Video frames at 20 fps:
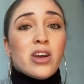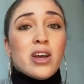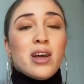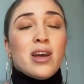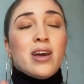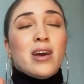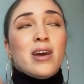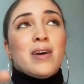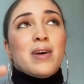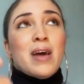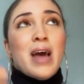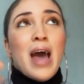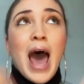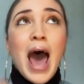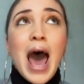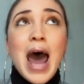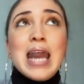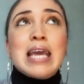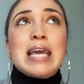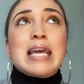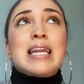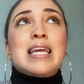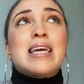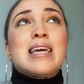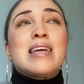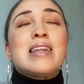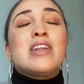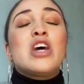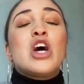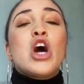adding
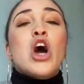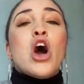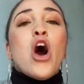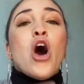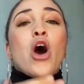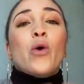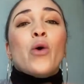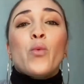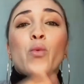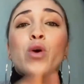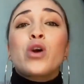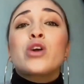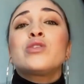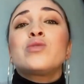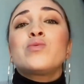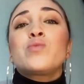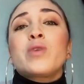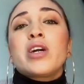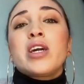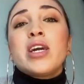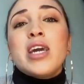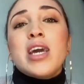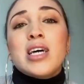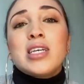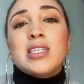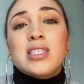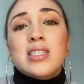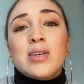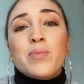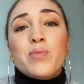in words where he
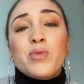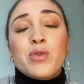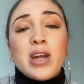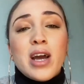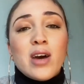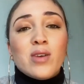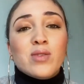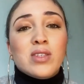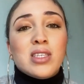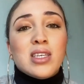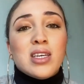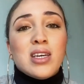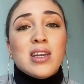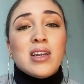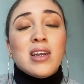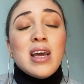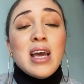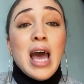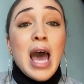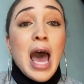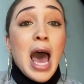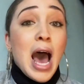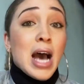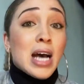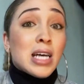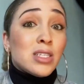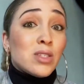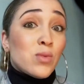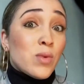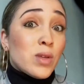has to pronounce and
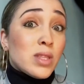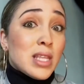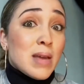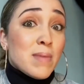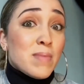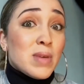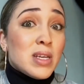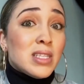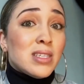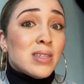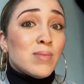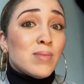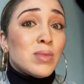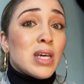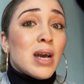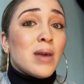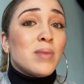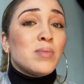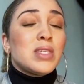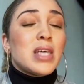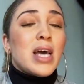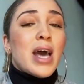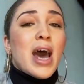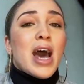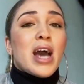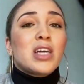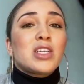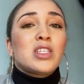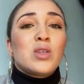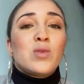ask what they mean sometimes
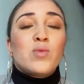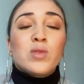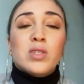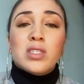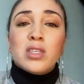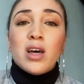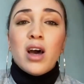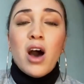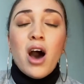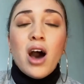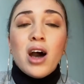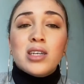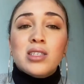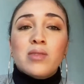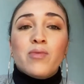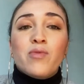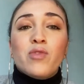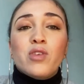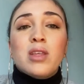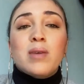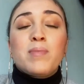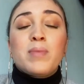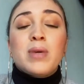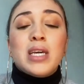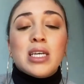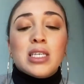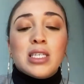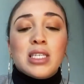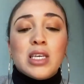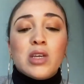actually was awesome for them,
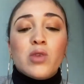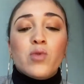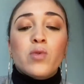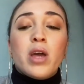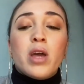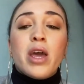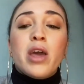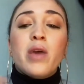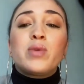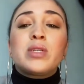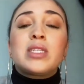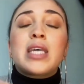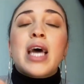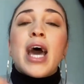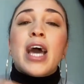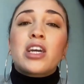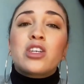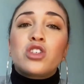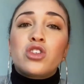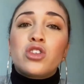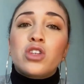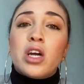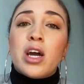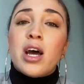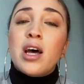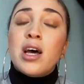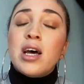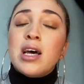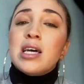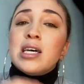because then it was extra
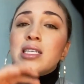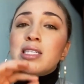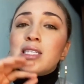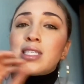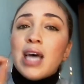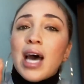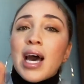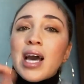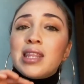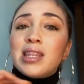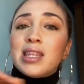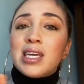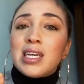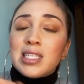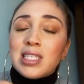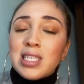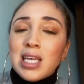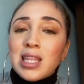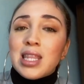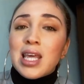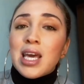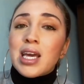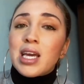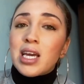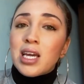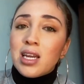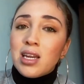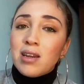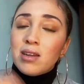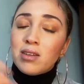side things that they
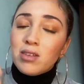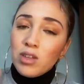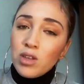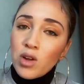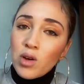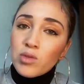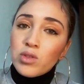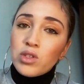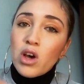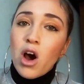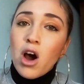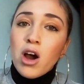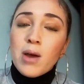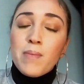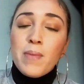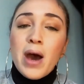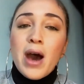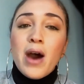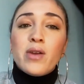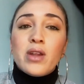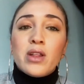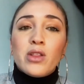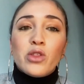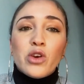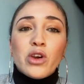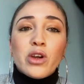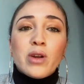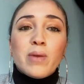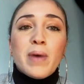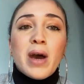can talk about and
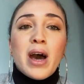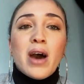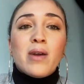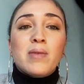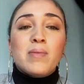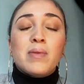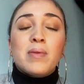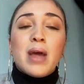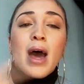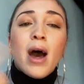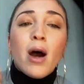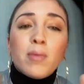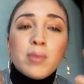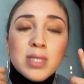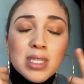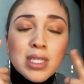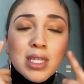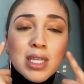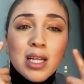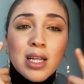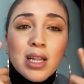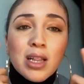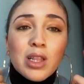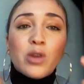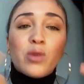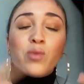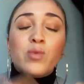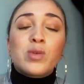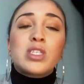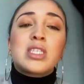learn about, and it helps the
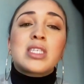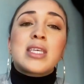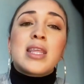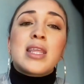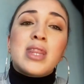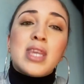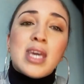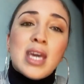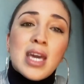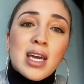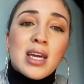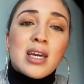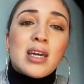little ones to think.